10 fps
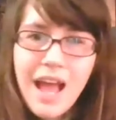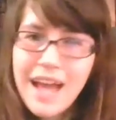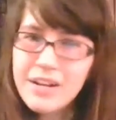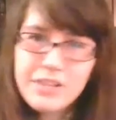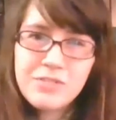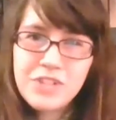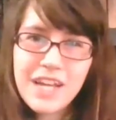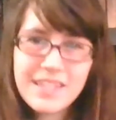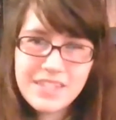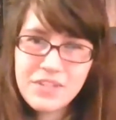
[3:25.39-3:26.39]
I don't know,
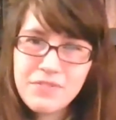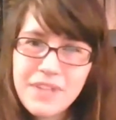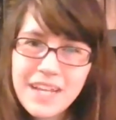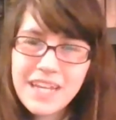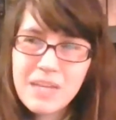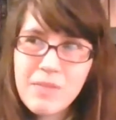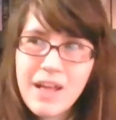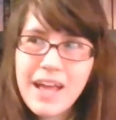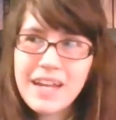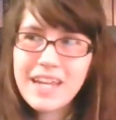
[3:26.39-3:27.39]
Jess, do you feel like email
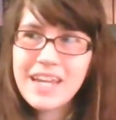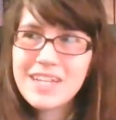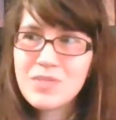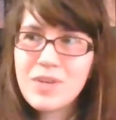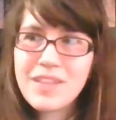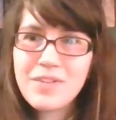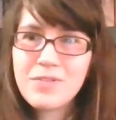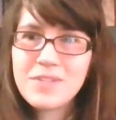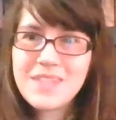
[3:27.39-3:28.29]
etiquette is one of those